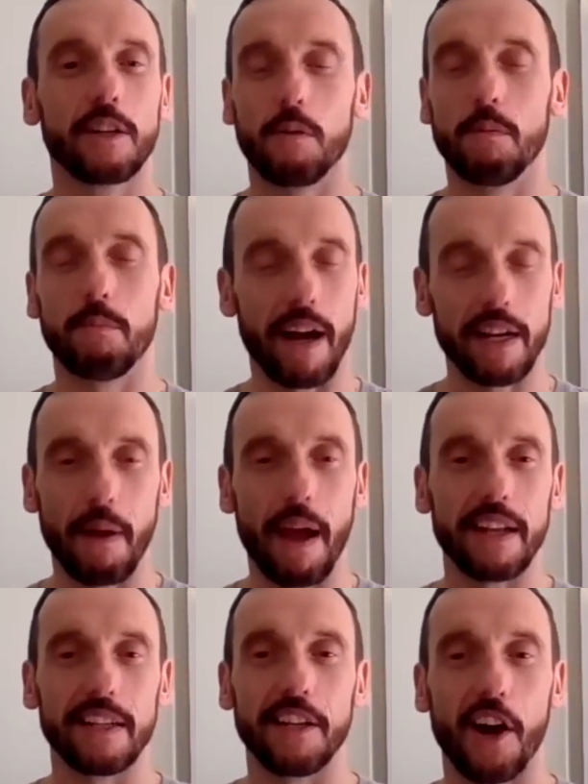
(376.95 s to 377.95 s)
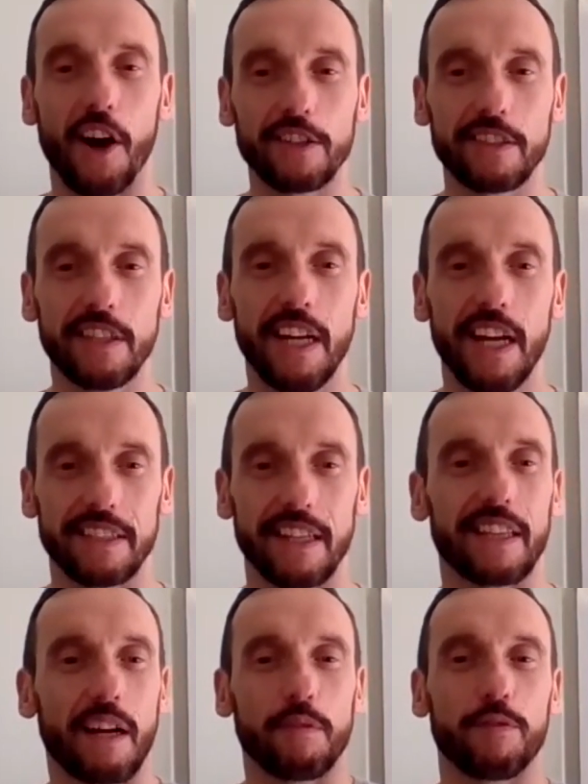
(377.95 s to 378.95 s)
Going back's a pain in the arse. It's
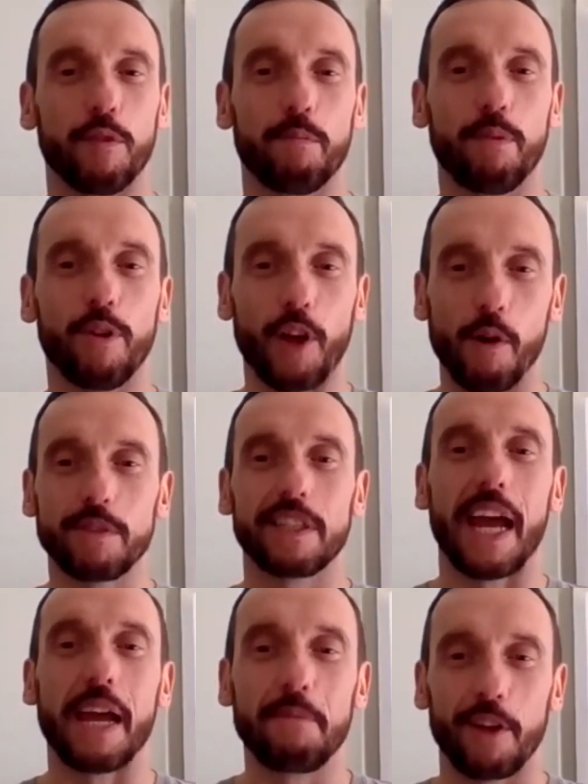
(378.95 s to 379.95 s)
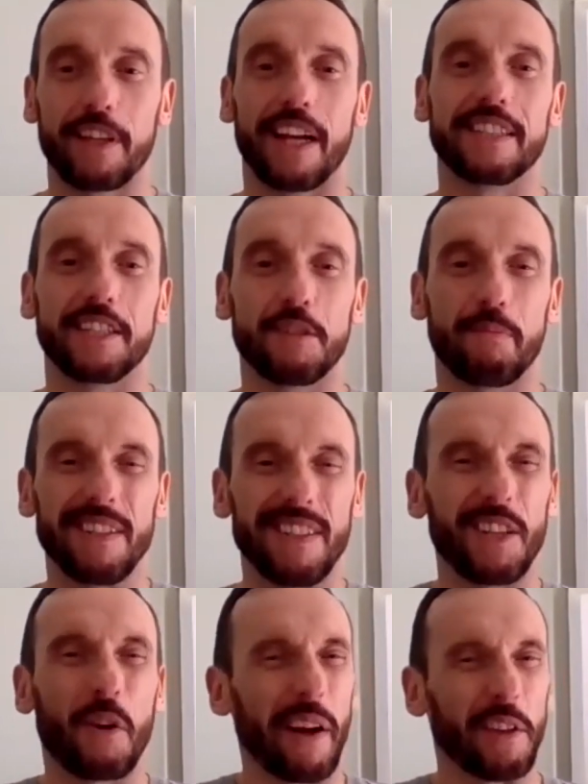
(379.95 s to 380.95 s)
like that with football. Going to the game, you've got the anticipation,
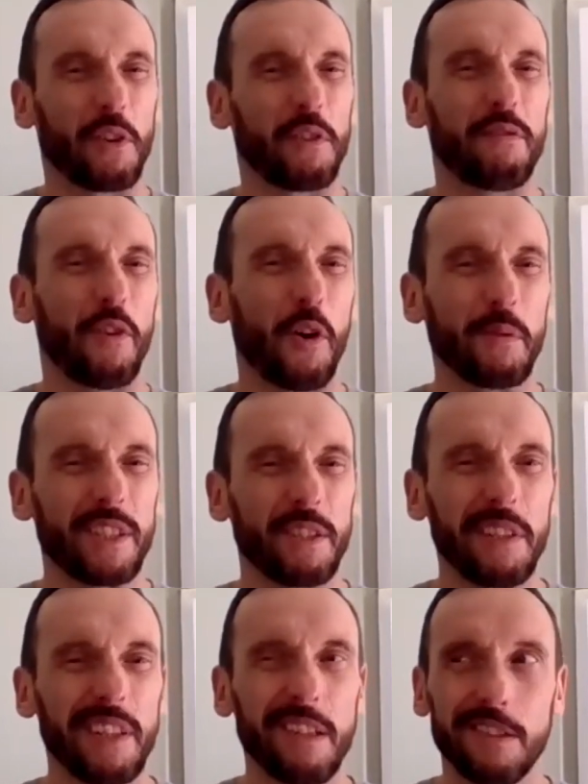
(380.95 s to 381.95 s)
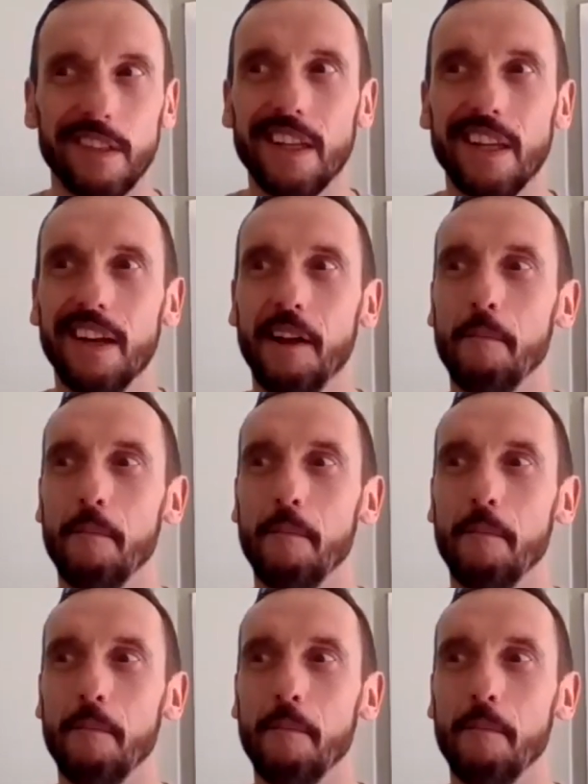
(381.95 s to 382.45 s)
you're looking forward to it usually.